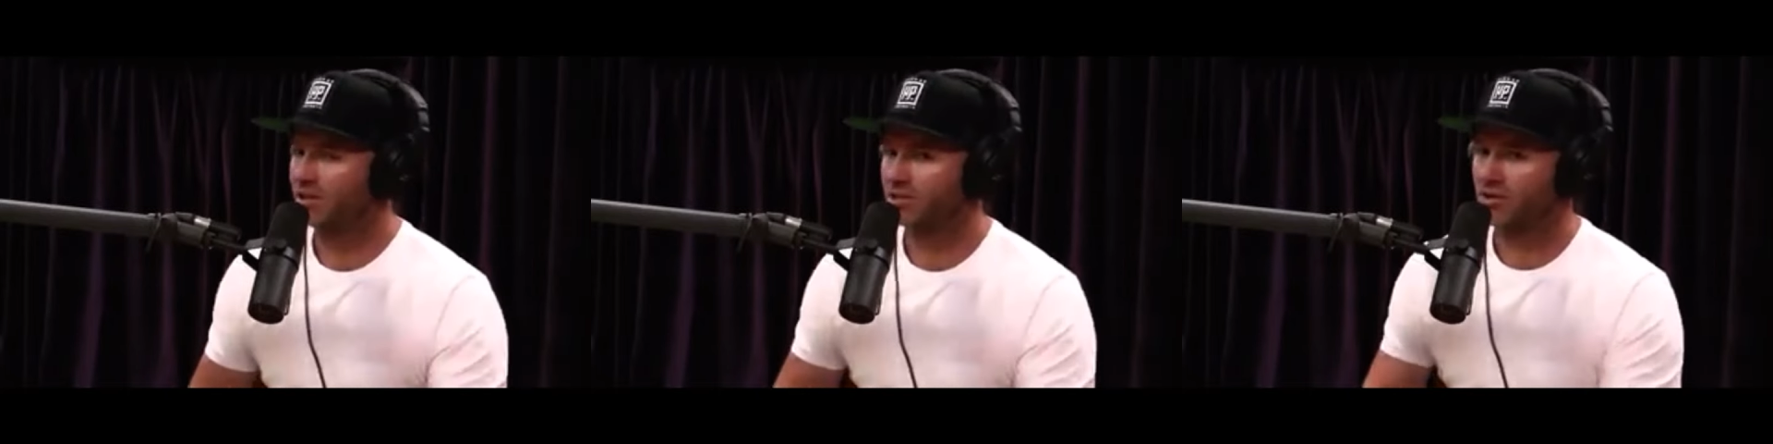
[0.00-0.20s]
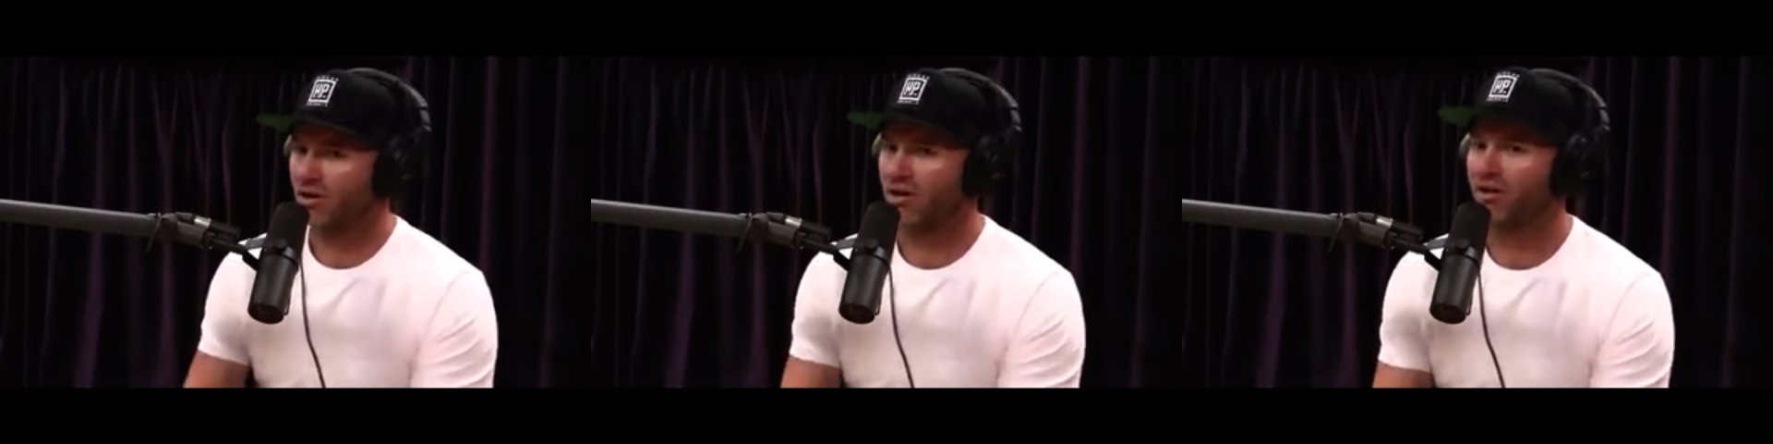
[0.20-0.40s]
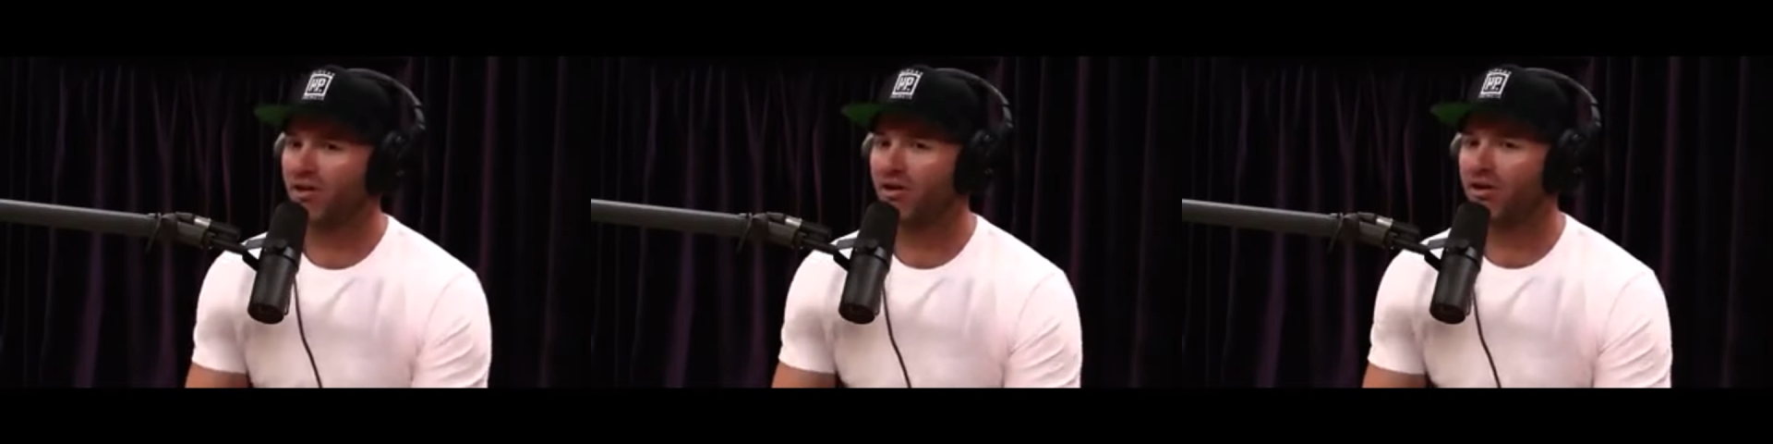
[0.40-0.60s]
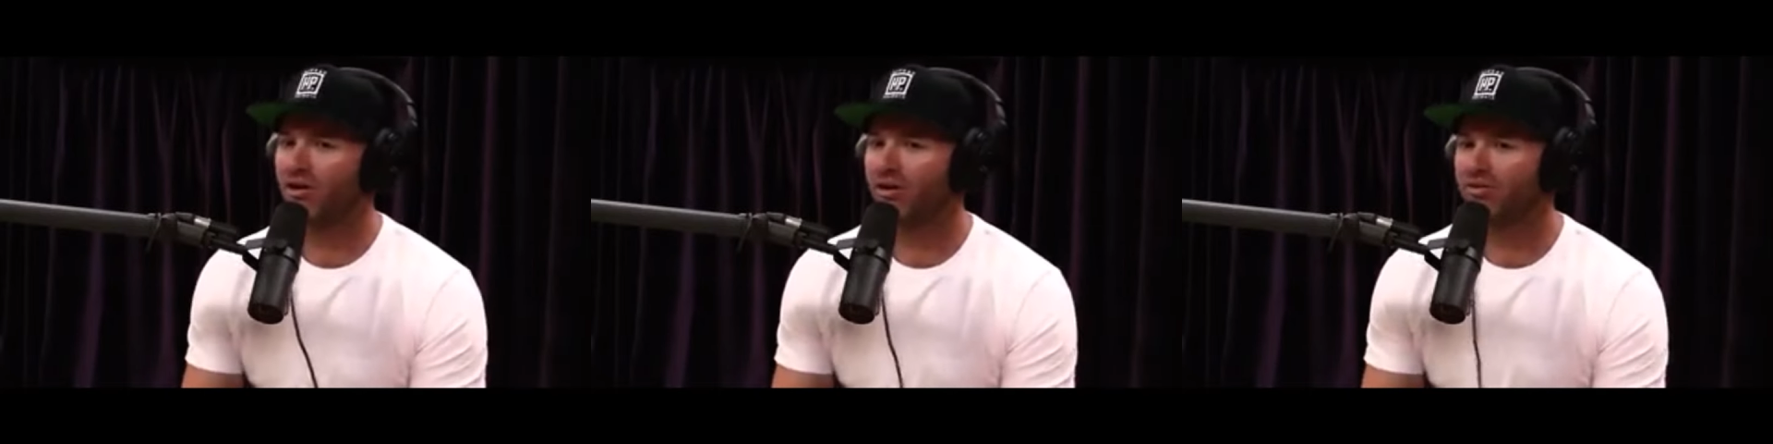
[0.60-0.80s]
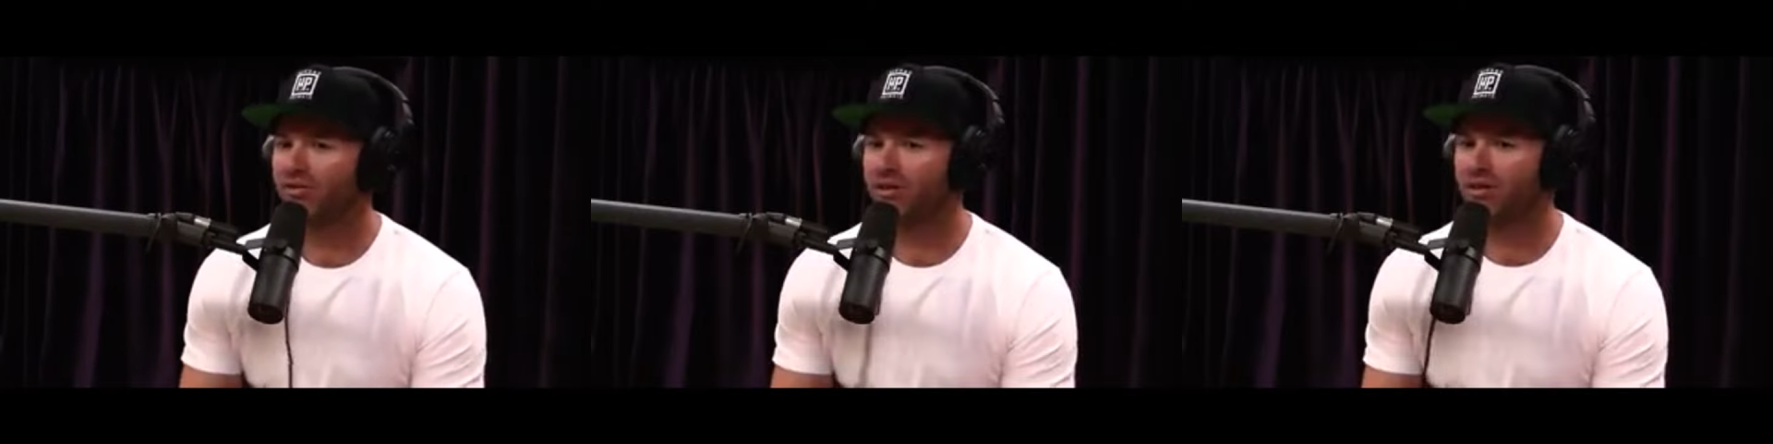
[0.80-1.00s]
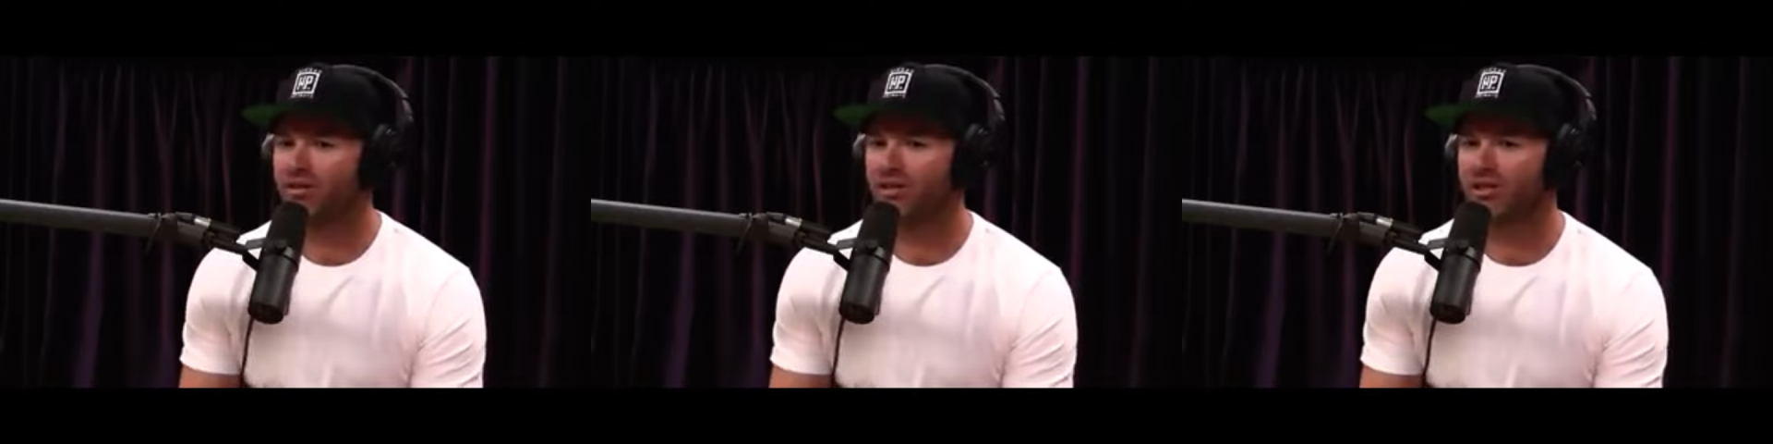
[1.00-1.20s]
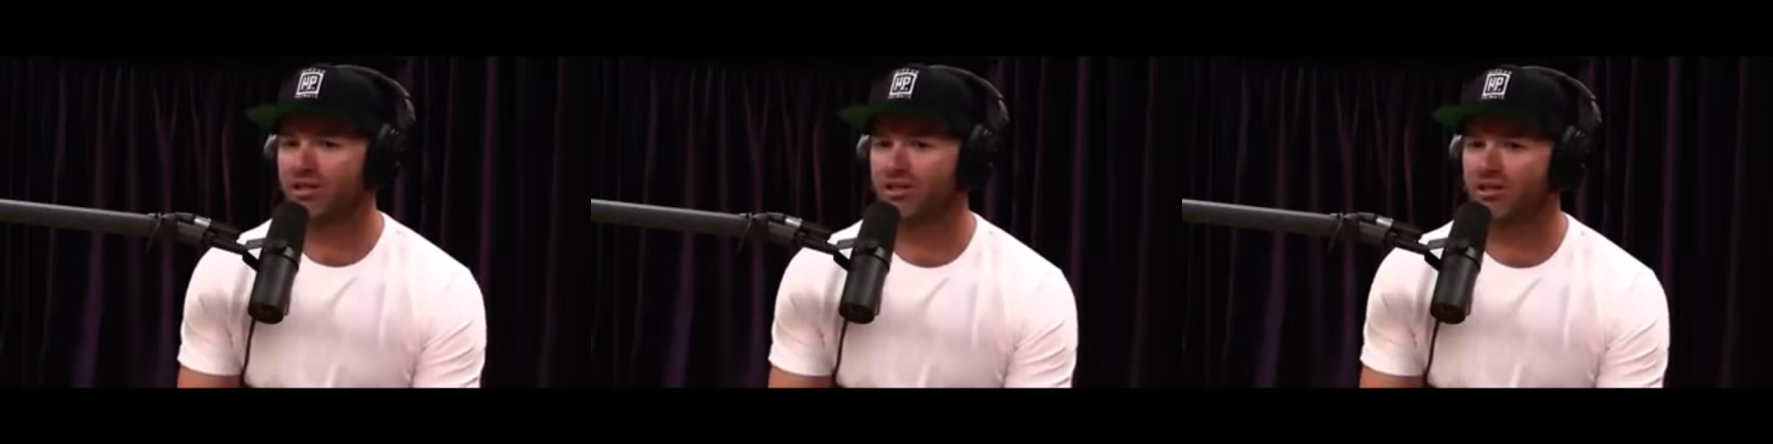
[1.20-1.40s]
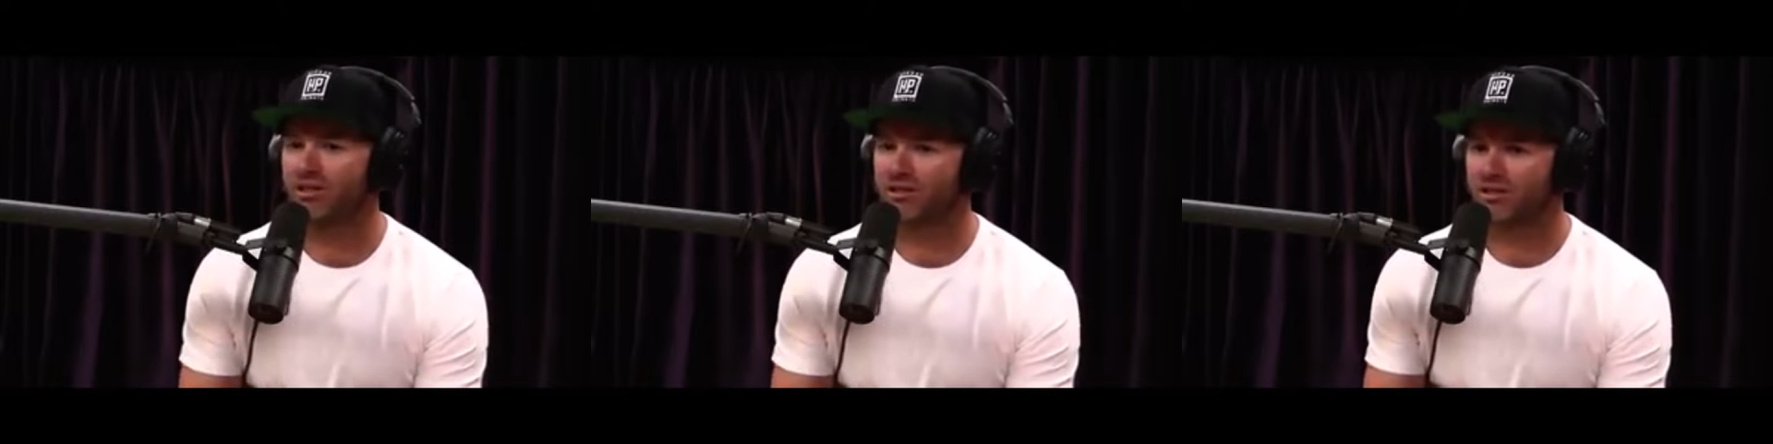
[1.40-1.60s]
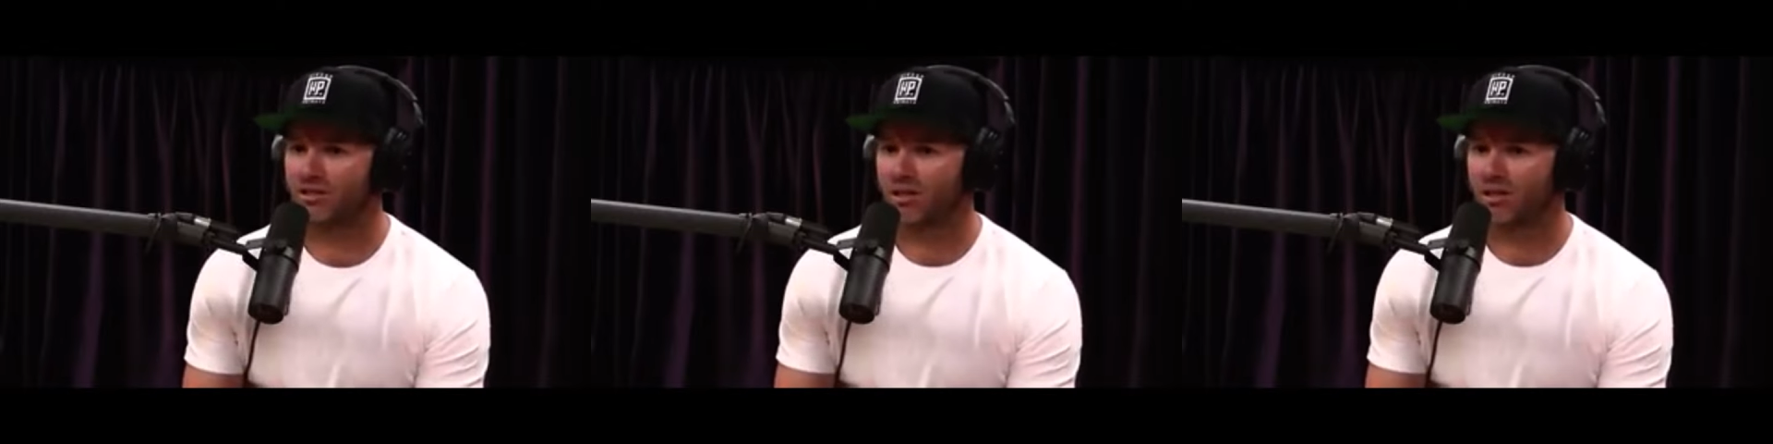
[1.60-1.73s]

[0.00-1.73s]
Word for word: trying to learn off the indigenous